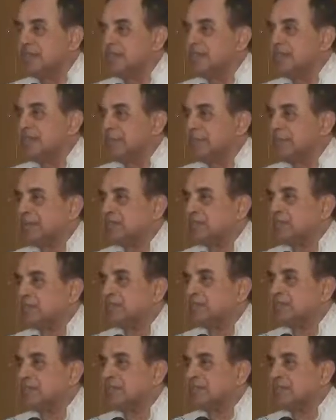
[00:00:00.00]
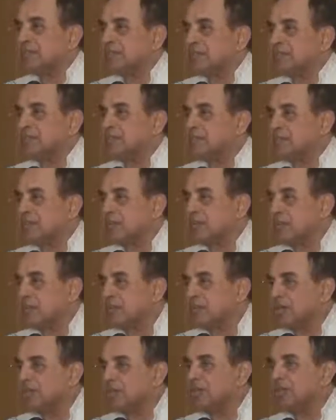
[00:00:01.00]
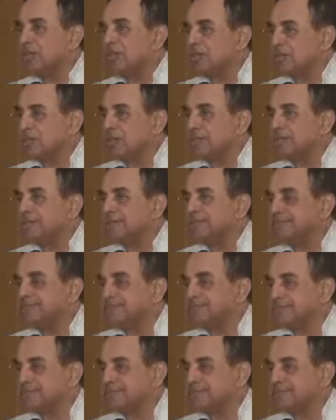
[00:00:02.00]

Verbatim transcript: with weapons to, uh, to conquer your country.